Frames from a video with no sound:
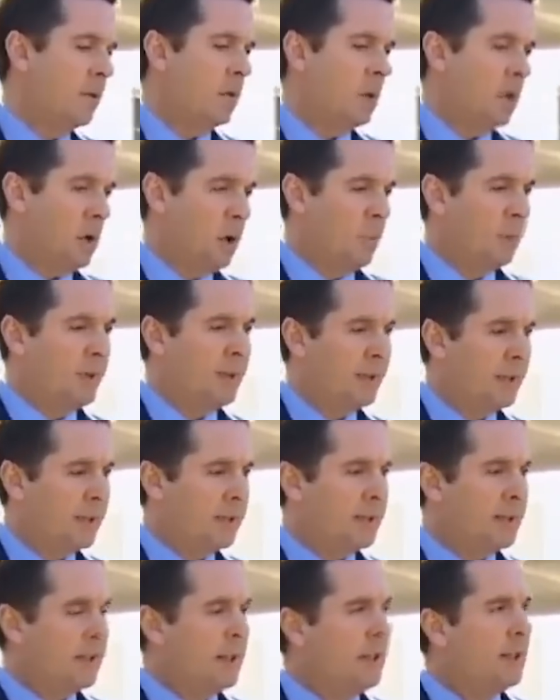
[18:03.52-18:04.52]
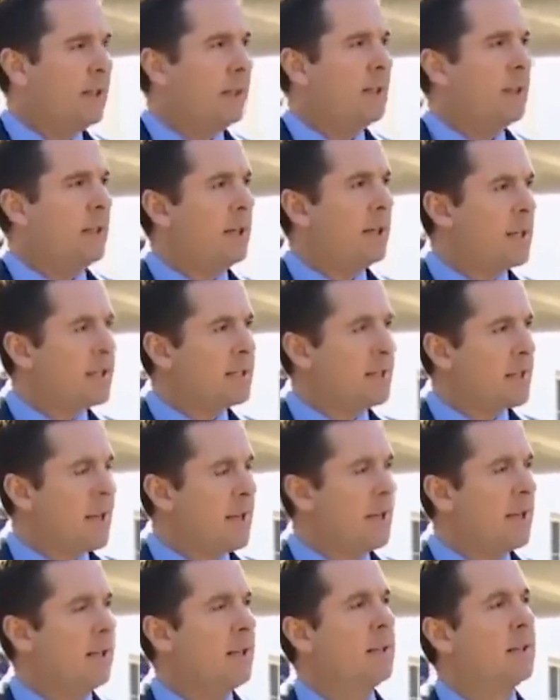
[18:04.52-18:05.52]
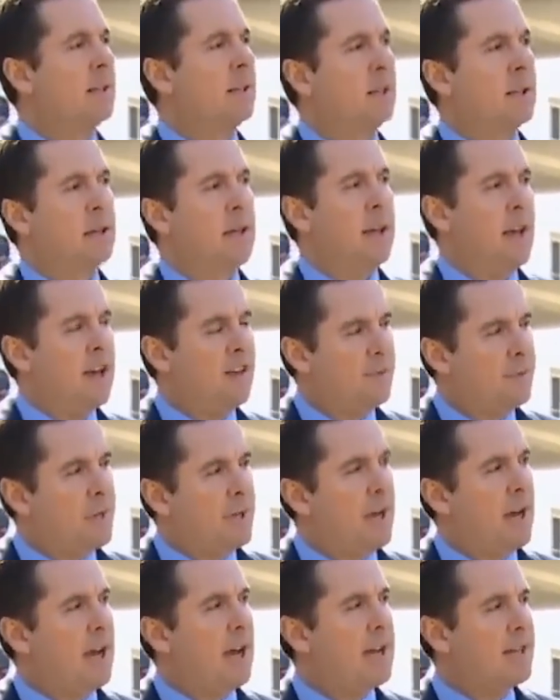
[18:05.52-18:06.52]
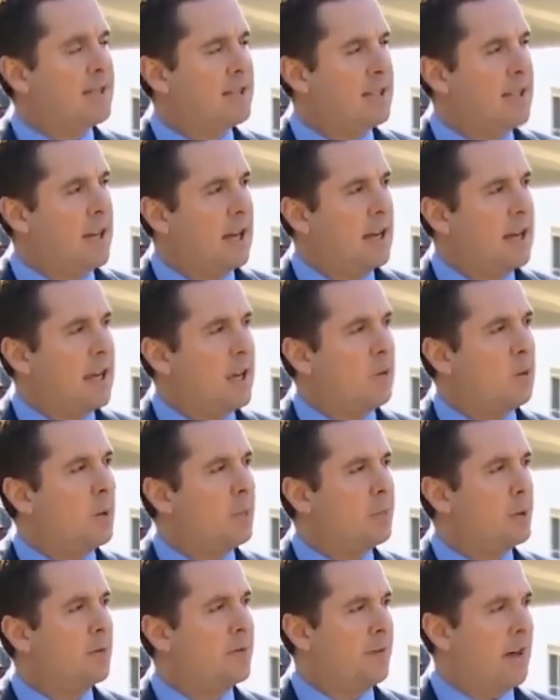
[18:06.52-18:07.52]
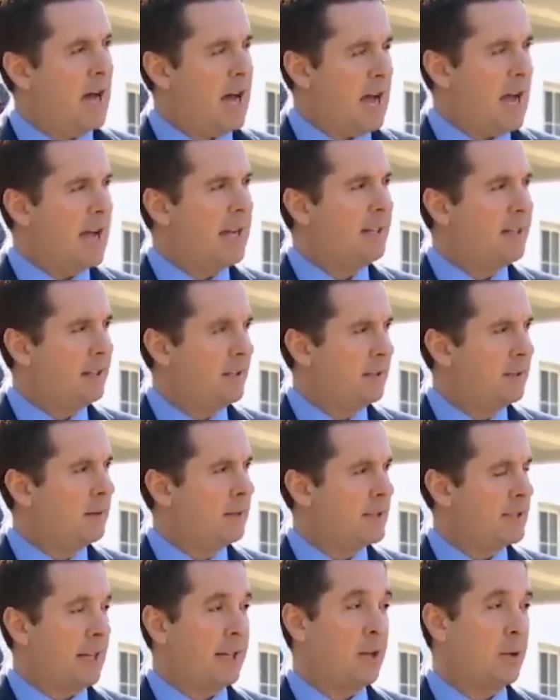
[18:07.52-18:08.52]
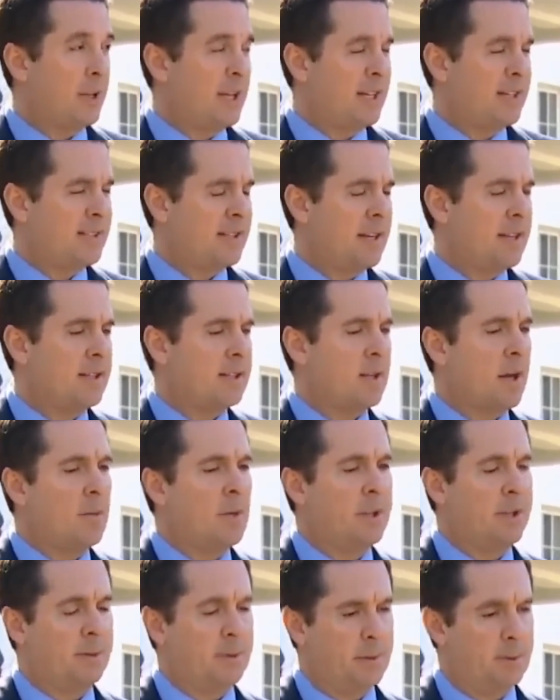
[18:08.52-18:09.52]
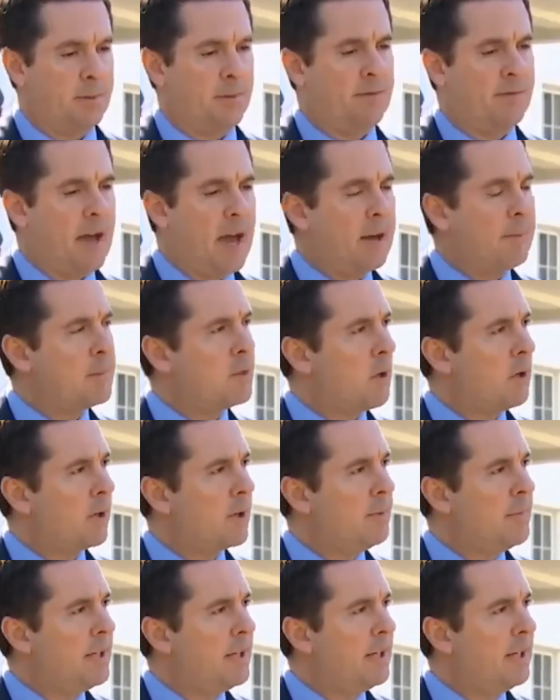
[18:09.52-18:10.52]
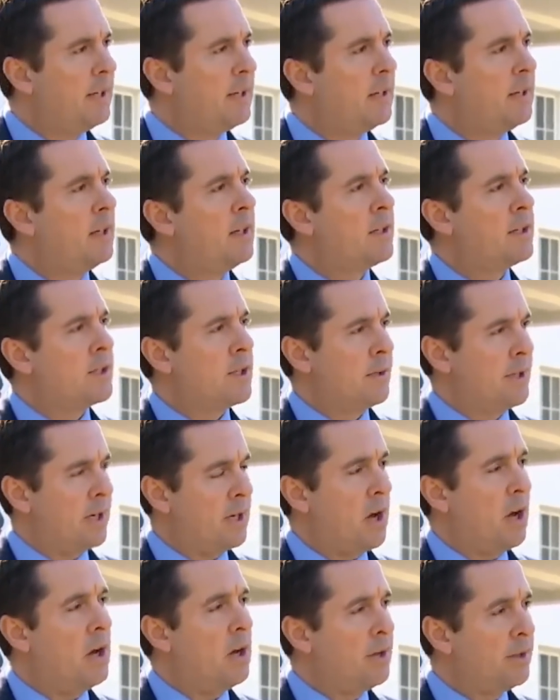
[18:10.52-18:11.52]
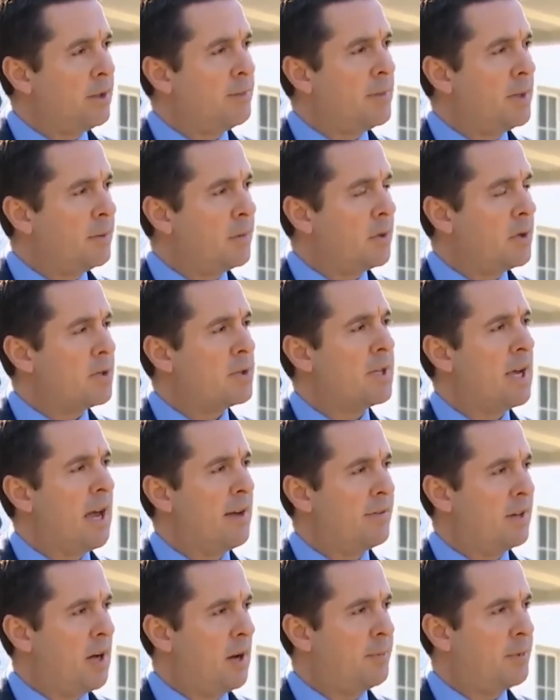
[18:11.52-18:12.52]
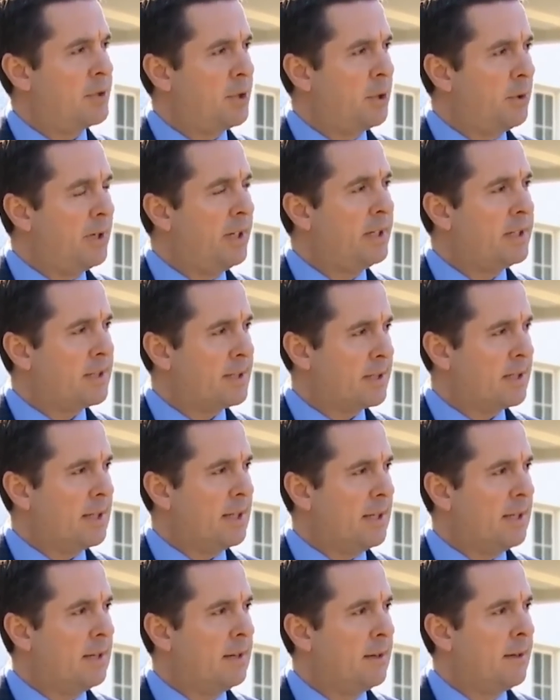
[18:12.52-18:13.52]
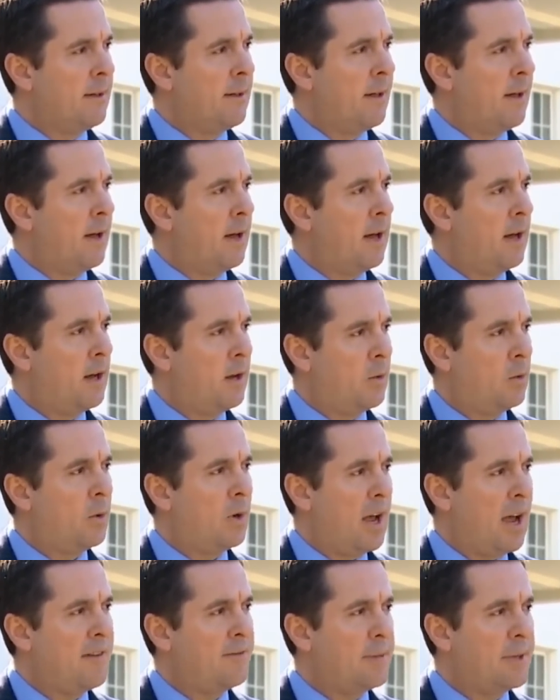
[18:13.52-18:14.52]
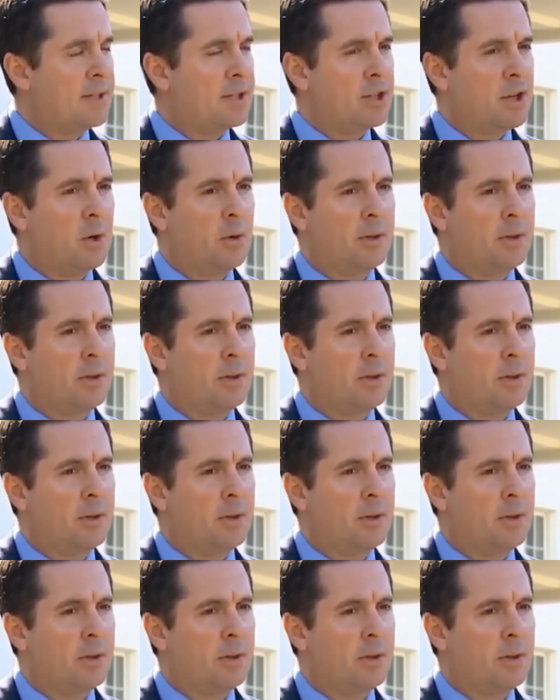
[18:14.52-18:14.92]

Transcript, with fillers: we're hoping that the NSA, FBI, CIA will provide, because I know they exist. So I want them to provide them to our committee so that all the members have an opportunity to see what I've been shown.